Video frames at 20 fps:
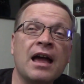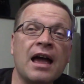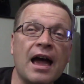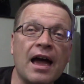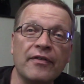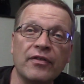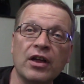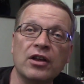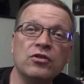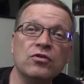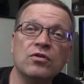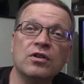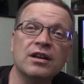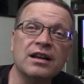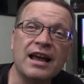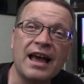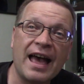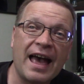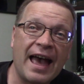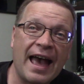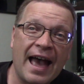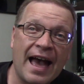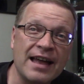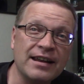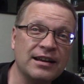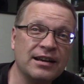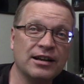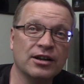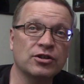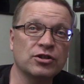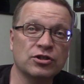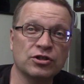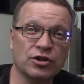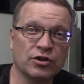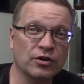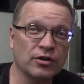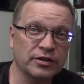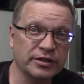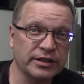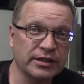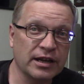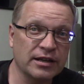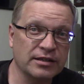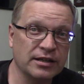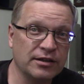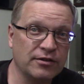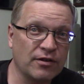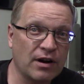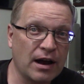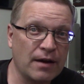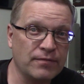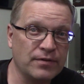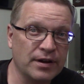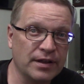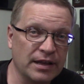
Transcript: And then you could add an external SCSI drive to